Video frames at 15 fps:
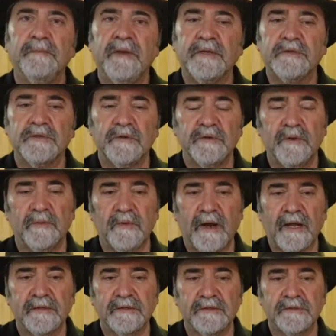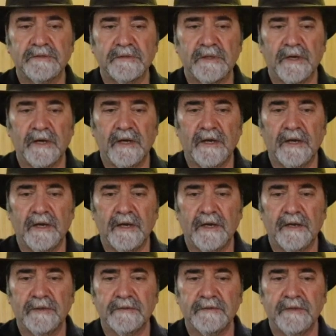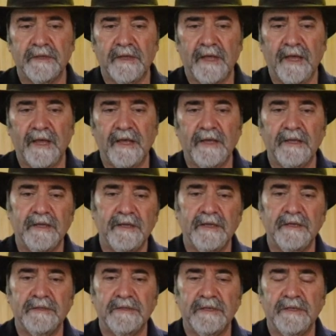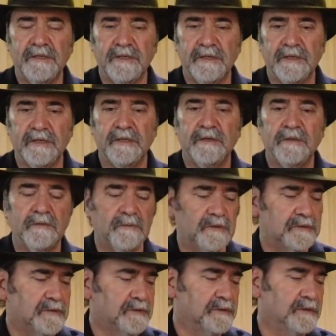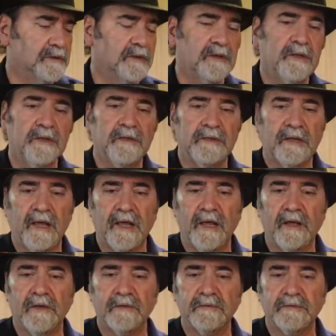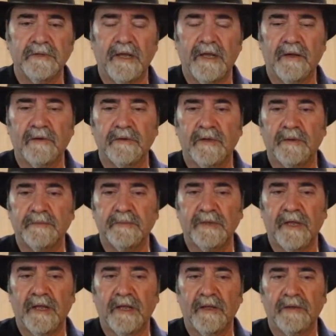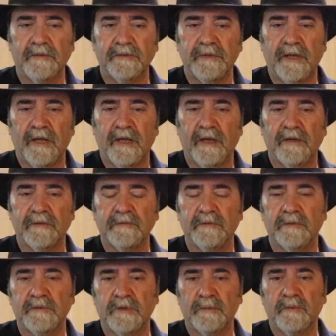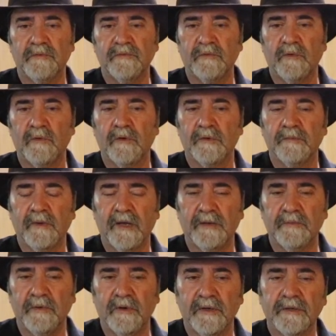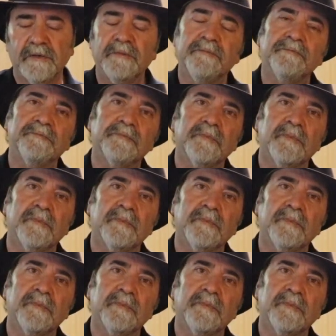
Make sure you practice the A, E, D, E with the down, down, up, down, down, number 4 in my book,